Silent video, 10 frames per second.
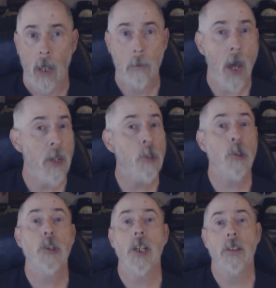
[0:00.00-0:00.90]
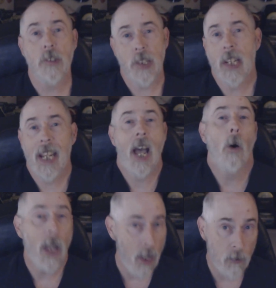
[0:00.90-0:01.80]
I'm not interested in seeing
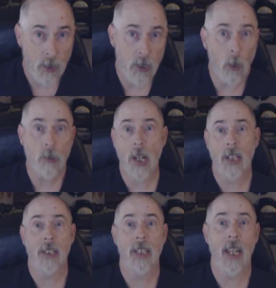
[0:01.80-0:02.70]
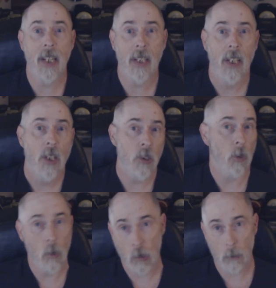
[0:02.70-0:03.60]
how heavy a dose I can take to
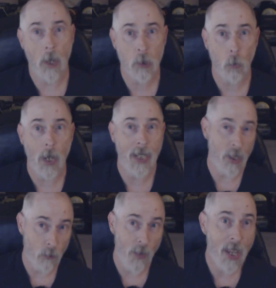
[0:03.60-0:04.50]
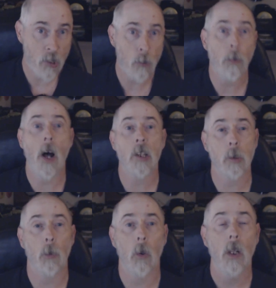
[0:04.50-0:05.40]
lose as much weight as fast as
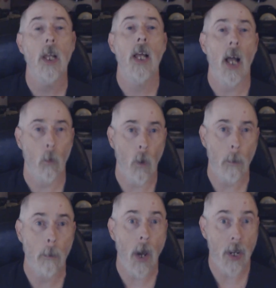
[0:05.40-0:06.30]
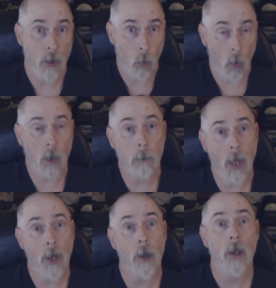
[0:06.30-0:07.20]
possible. I want my body to work
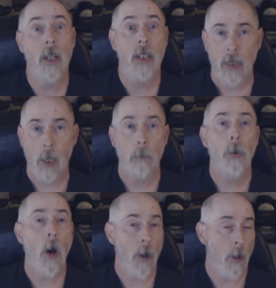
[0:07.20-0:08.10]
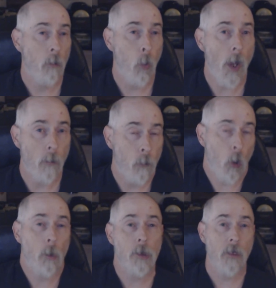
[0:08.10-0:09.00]
better. And part of what
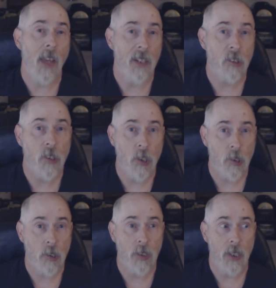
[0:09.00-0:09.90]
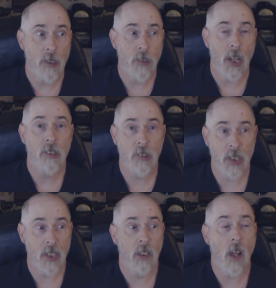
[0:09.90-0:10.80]
informs me of that decision is I
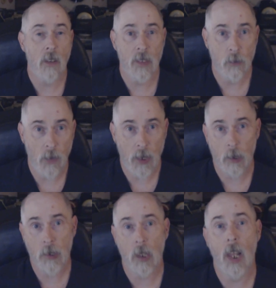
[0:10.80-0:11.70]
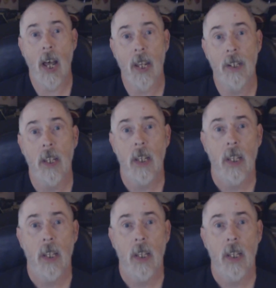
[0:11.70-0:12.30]
see a lot of these videos online